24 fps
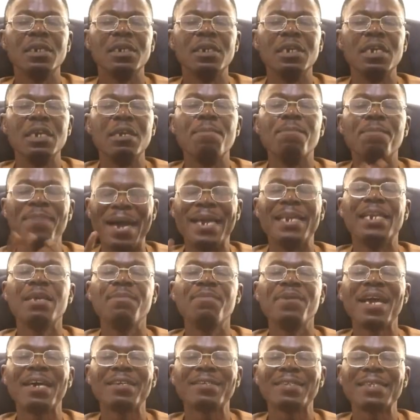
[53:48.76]

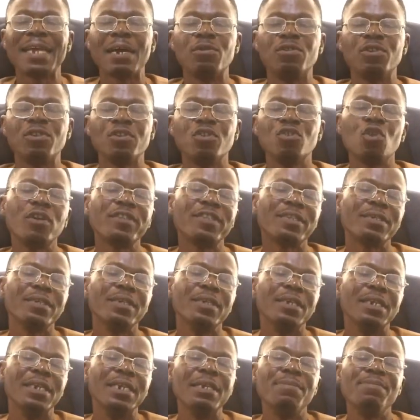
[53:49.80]
bilabia sound, not
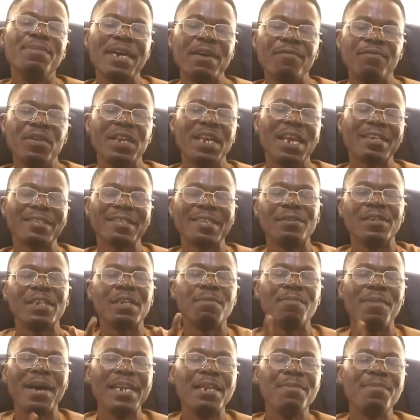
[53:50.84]
labia villa sound, a
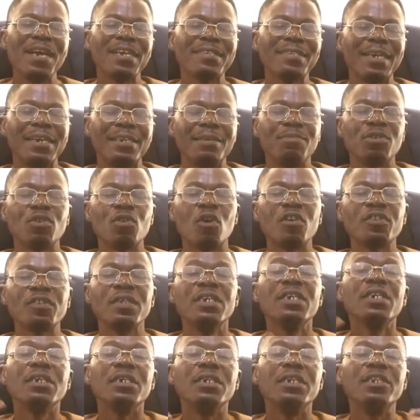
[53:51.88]
bilabia sound, because
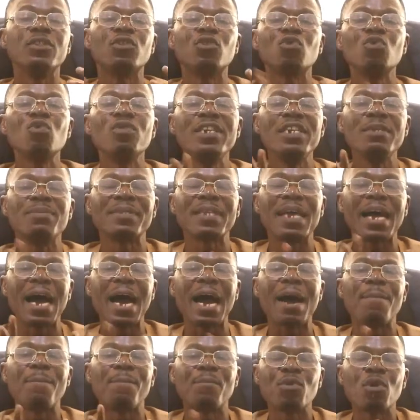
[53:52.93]
the two lips
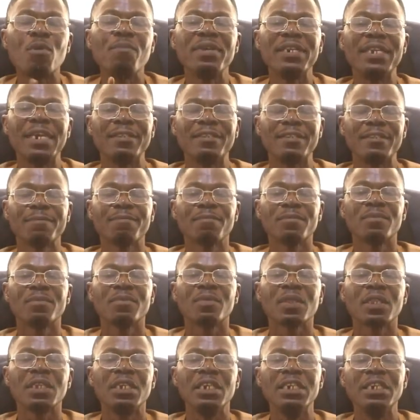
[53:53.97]
are prominent
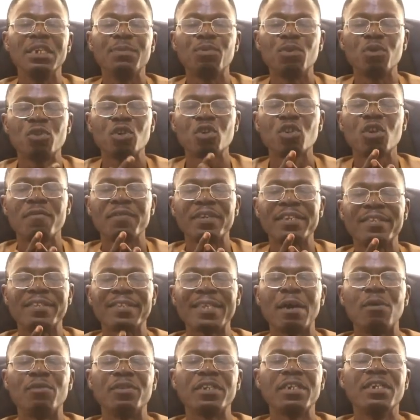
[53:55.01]
in the production of the
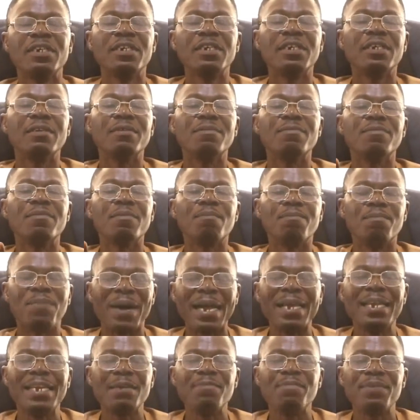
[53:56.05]
sound.
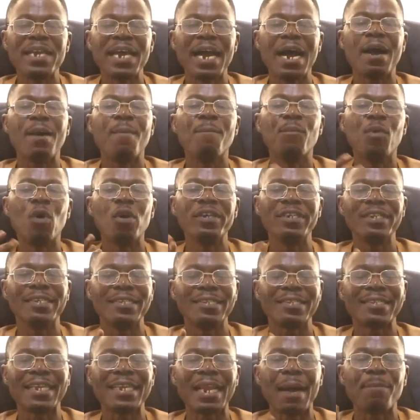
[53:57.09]
Bilabia, but it
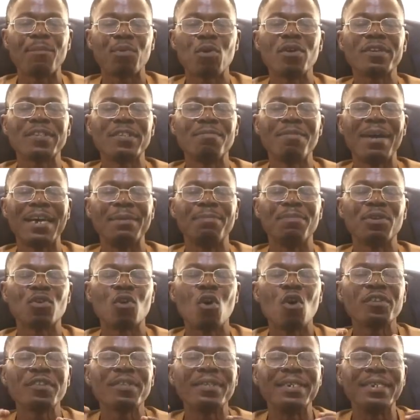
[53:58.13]
is an approximant
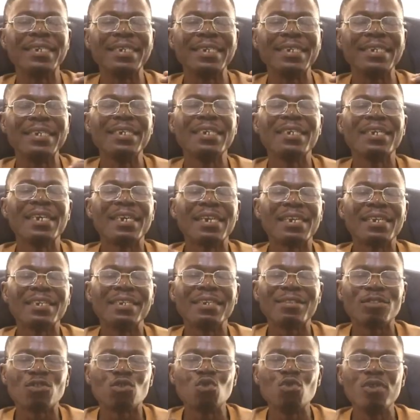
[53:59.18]
because the
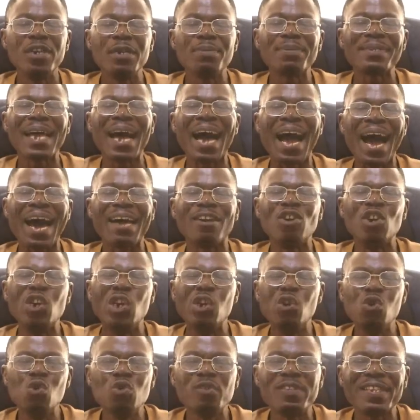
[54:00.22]
two lips are
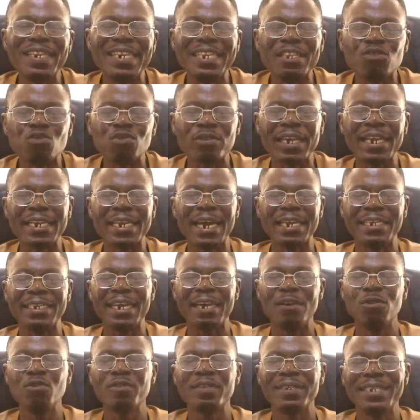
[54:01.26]
loosely together. They
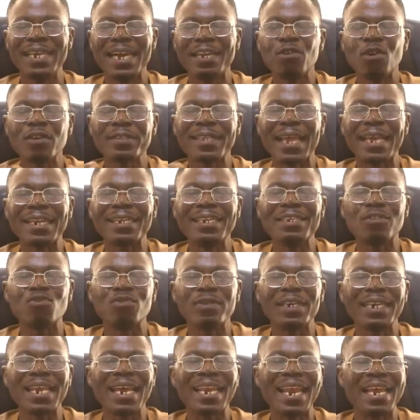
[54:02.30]
are not tightly
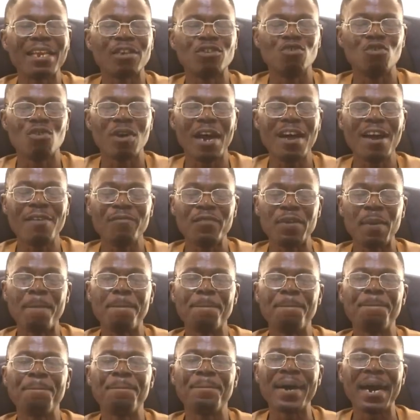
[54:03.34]
together like you have in
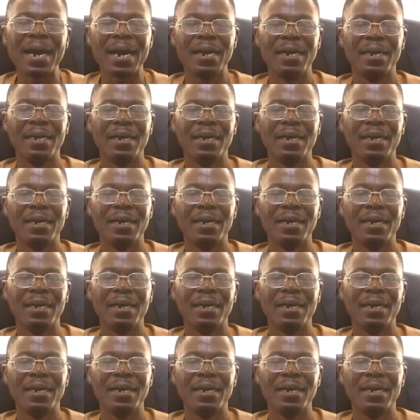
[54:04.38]
pa.